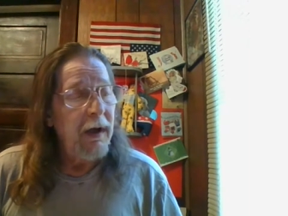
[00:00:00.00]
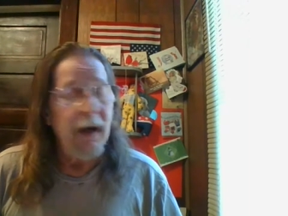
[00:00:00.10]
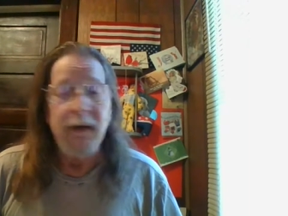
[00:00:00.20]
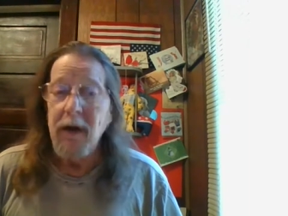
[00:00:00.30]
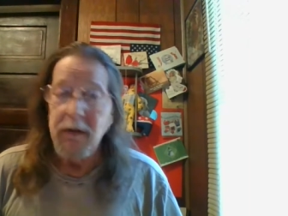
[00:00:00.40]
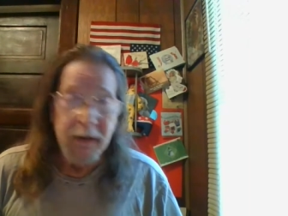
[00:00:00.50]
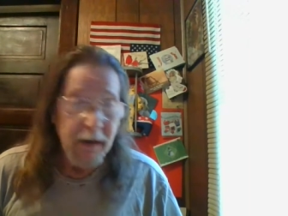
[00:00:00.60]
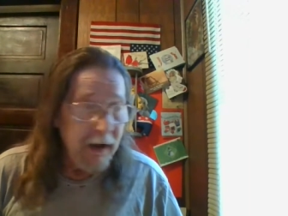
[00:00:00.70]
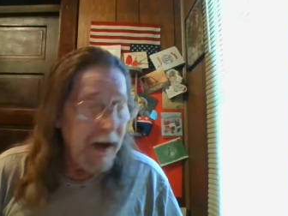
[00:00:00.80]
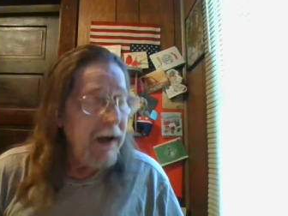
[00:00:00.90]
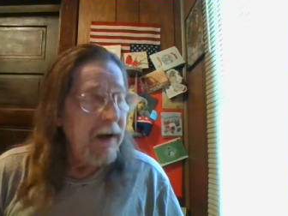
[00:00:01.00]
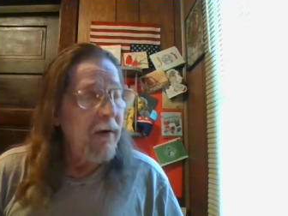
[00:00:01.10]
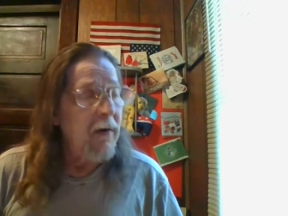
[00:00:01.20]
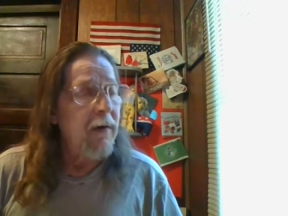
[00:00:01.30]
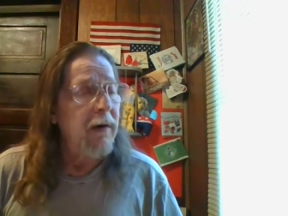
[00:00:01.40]
I talked to the
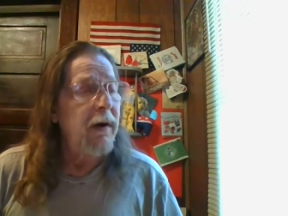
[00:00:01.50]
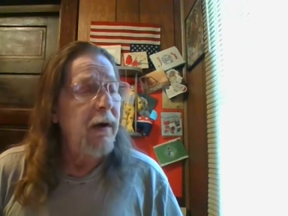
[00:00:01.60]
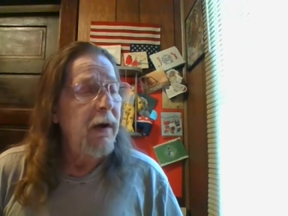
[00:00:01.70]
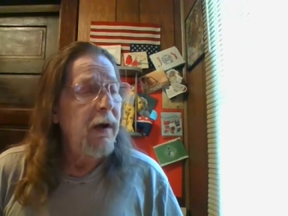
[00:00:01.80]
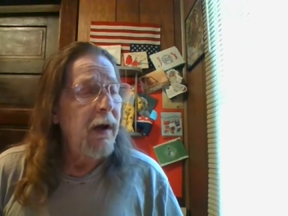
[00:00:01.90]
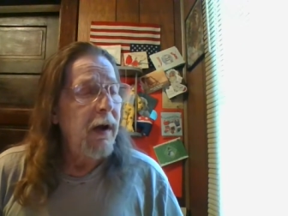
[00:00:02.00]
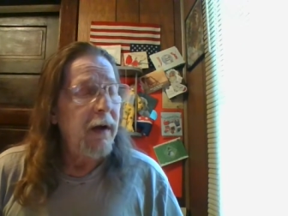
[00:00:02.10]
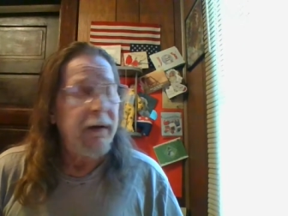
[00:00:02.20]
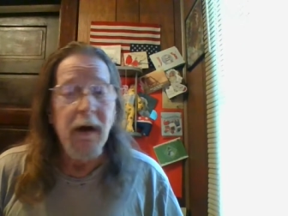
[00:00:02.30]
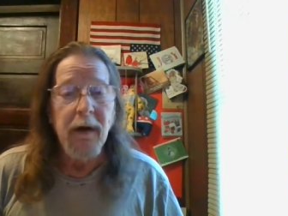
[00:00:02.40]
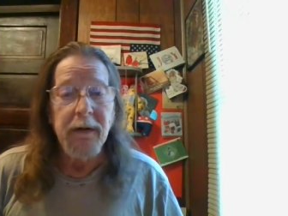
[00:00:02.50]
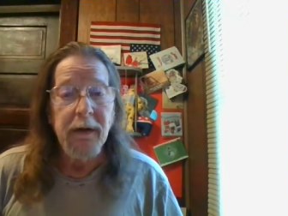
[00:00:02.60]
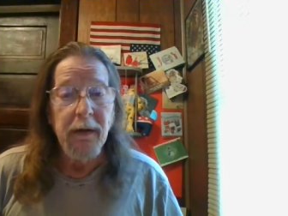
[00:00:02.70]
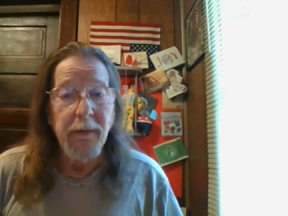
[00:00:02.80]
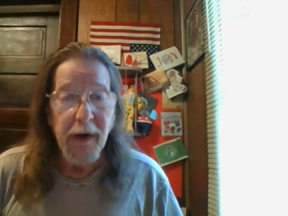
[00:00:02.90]
landlord. I talked
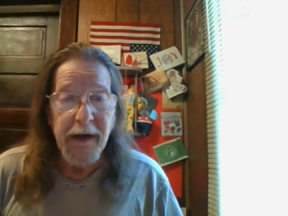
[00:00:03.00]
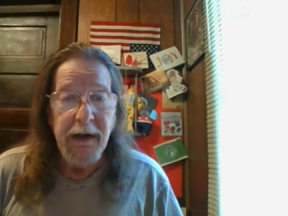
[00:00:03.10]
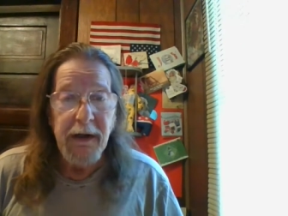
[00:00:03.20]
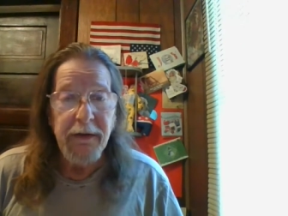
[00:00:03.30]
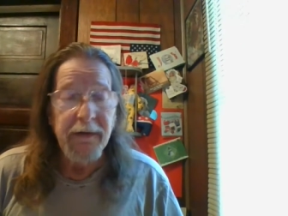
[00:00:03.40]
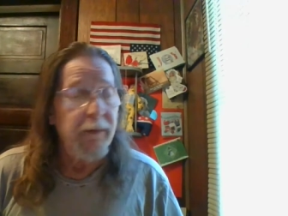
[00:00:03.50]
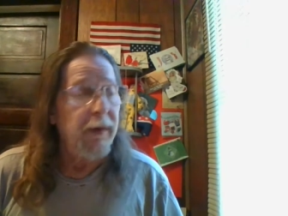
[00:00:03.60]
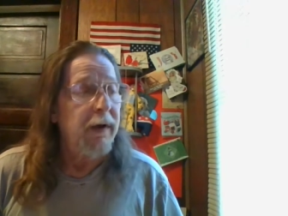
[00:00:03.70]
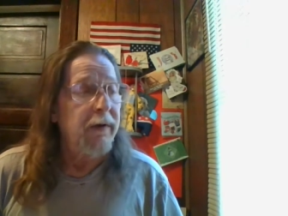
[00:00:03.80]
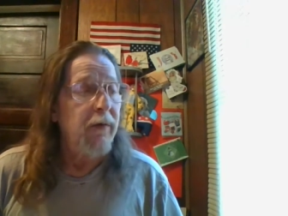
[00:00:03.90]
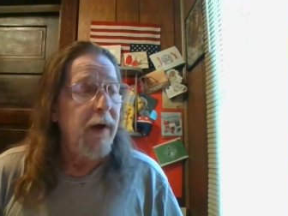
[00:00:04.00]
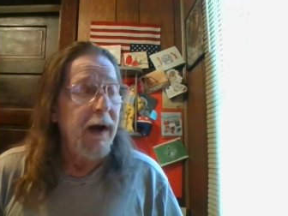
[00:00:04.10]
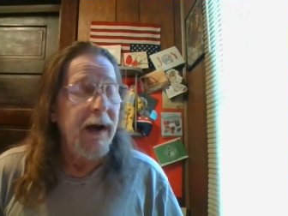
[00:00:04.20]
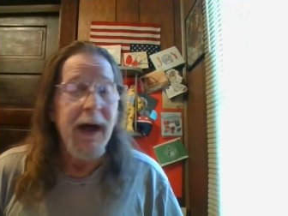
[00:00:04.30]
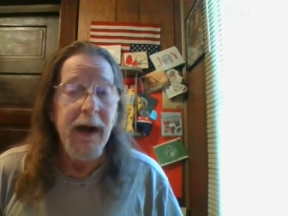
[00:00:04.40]
to the police because when
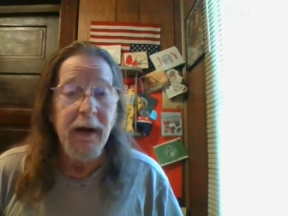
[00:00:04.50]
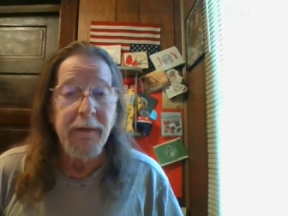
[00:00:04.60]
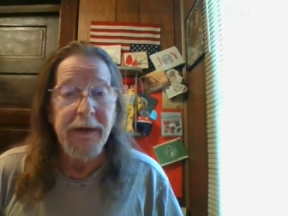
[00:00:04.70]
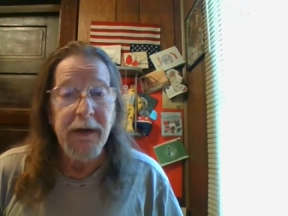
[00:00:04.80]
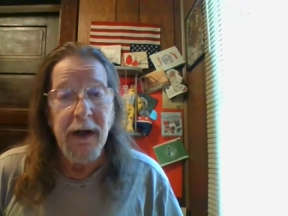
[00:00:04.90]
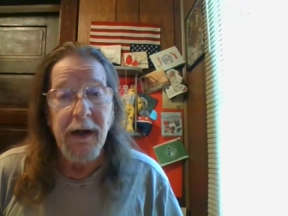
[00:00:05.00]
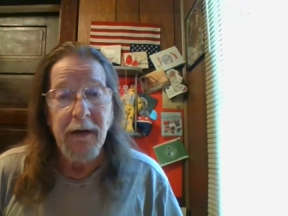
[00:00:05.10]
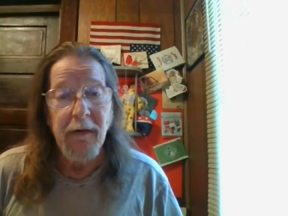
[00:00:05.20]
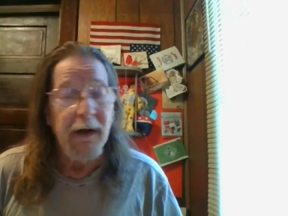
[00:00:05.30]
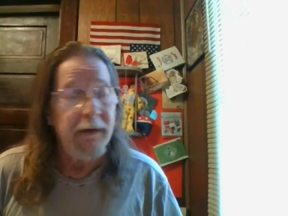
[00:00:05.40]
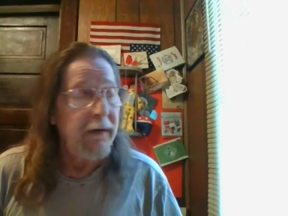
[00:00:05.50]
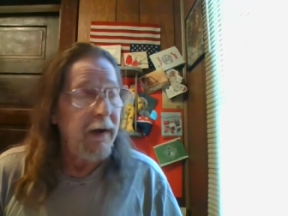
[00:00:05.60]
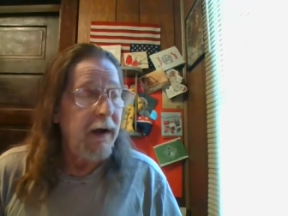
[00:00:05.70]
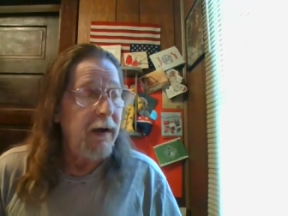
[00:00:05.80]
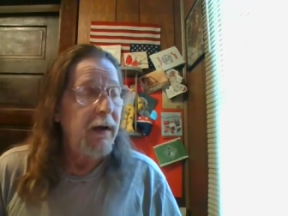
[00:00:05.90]
I got up today, Grace and
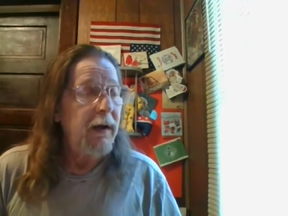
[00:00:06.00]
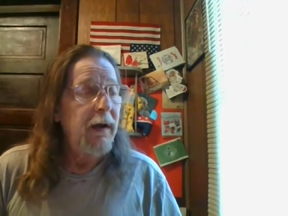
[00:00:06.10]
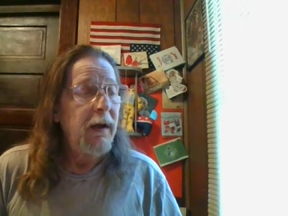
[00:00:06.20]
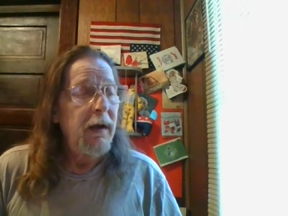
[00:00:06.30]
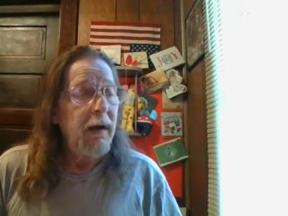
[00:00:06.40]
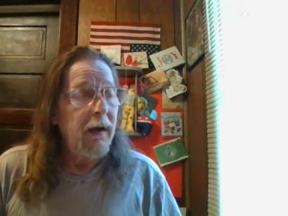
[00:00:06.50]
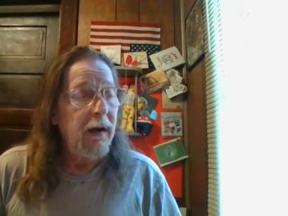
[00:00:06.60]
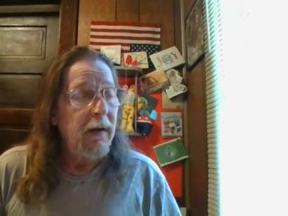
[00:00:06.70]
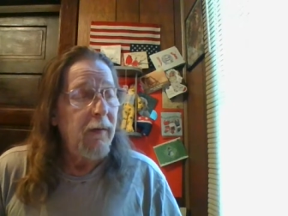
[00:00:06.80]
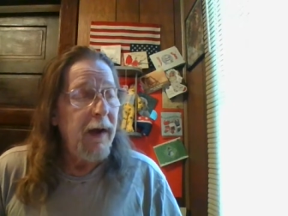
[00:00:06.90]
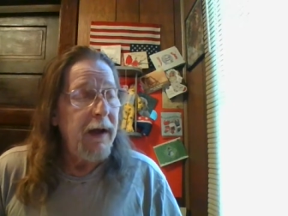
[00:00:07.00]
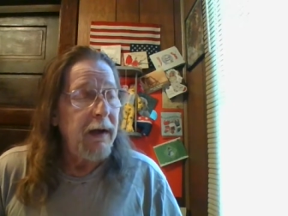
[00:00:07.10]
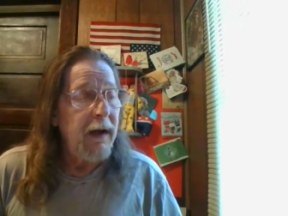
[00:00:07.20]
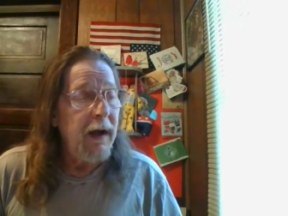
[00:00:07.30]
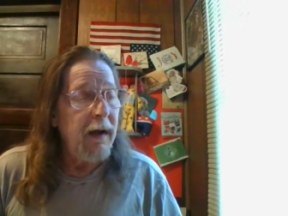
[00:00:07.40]
I
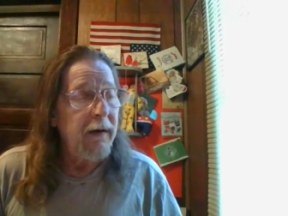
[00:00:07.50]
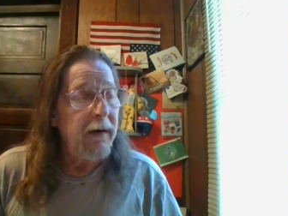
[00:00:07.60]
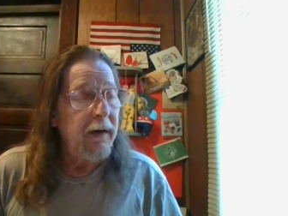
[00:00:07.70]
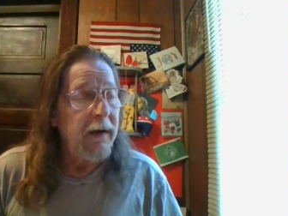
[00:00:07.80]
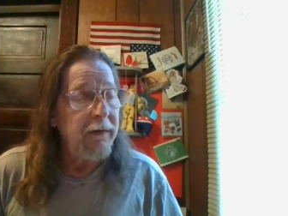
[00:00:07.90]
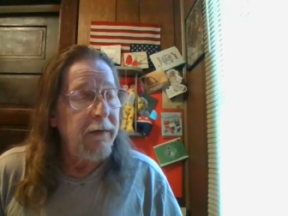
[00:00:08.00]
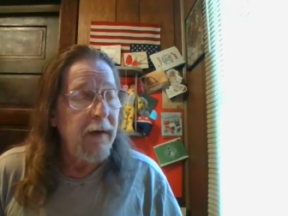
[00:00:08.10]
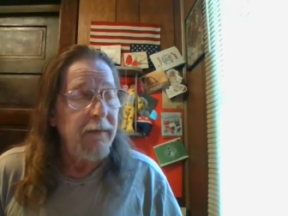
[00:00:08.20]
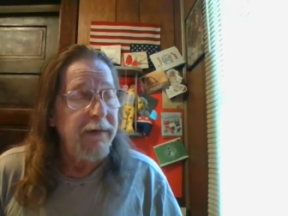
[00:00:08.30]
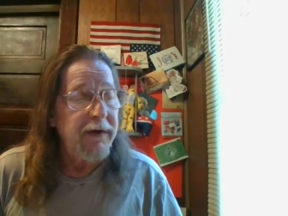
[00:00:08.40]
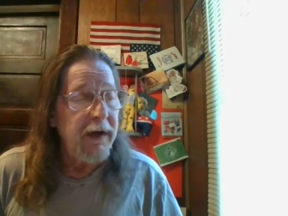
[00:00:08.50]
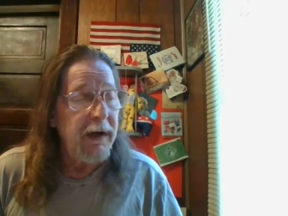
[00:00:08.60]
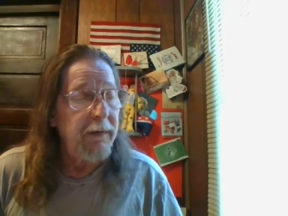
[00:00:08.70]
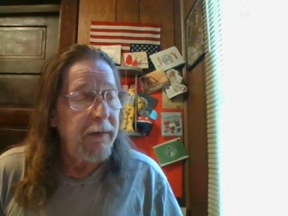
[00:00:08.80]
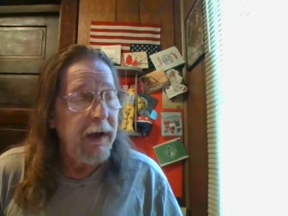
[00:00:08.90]
ran down to get something
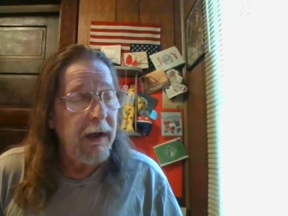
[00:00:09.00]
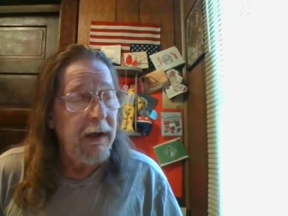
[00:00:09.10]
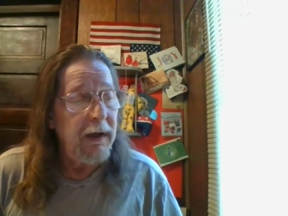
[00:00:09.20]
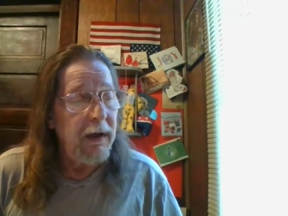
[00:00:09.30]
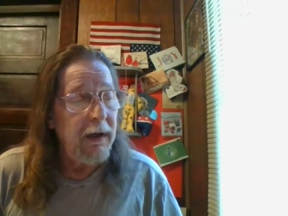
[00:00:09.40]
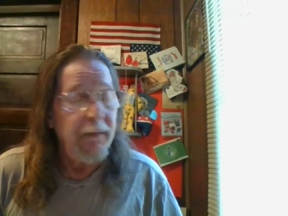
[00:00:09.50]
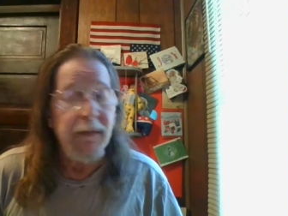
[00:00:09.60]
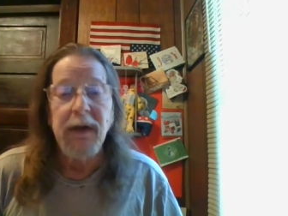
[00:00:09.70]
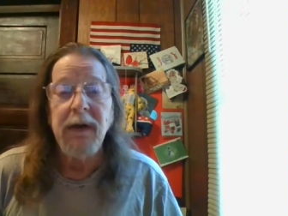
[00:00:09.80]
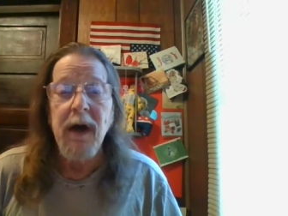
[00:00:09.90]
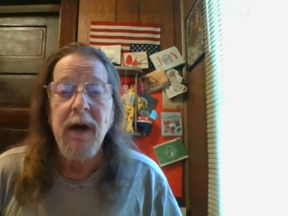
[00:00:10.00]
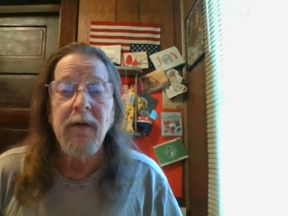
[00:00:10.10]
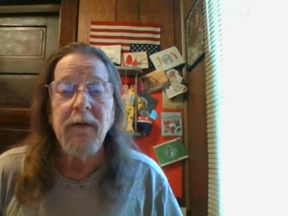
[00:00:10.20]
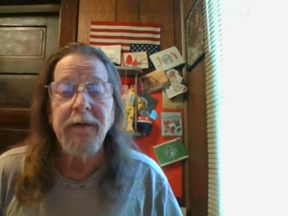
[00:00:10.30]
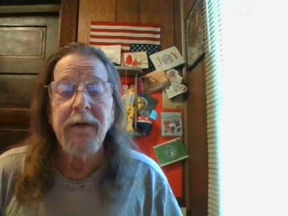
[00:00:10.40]
cheap to eat at
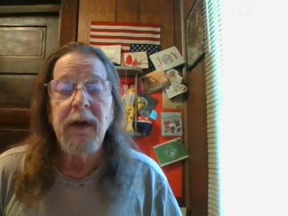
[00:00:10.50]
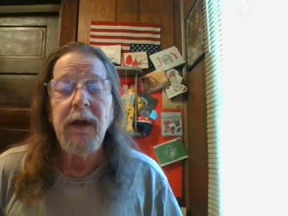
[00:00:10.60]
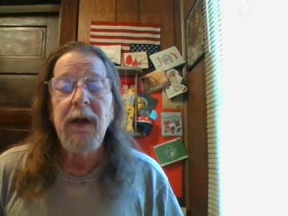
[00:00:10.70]
McDonald's.